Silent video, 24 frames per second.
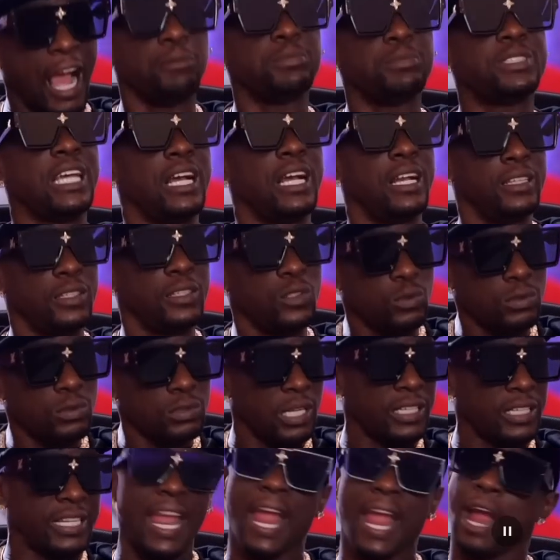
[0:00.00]
I'm telling you.
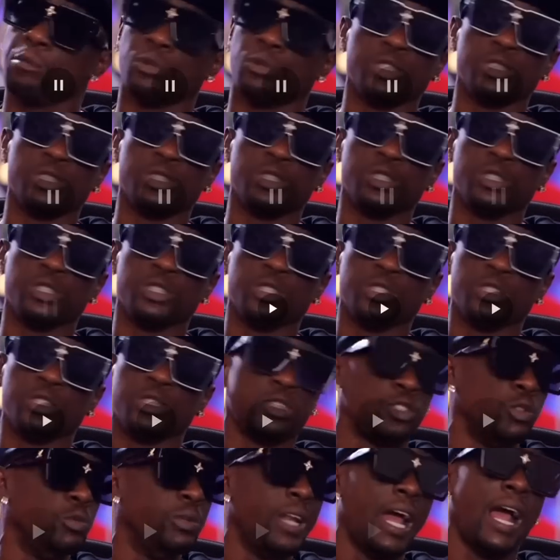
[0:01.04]
The cameras
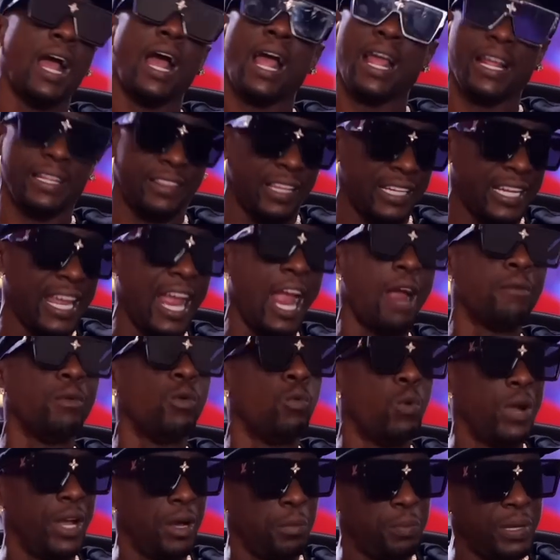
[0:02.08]
do not. I, the camera
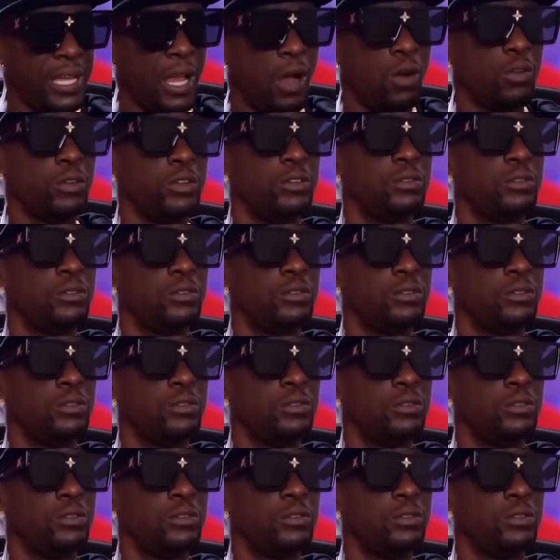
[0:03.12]
will be on you.